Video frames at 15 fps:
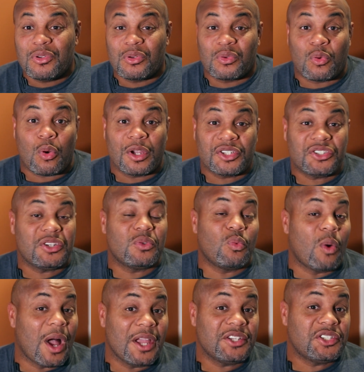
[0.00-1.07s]
you would question
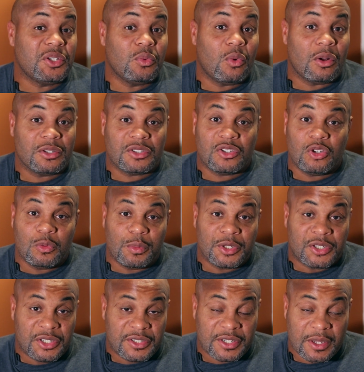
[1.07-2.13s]
why she wants to,
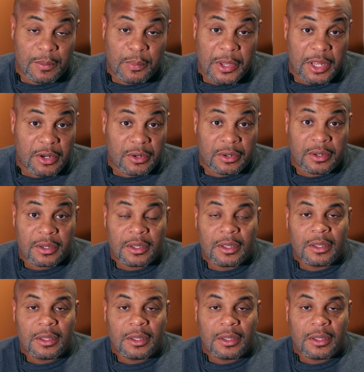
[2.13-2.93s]
but she's a competitor.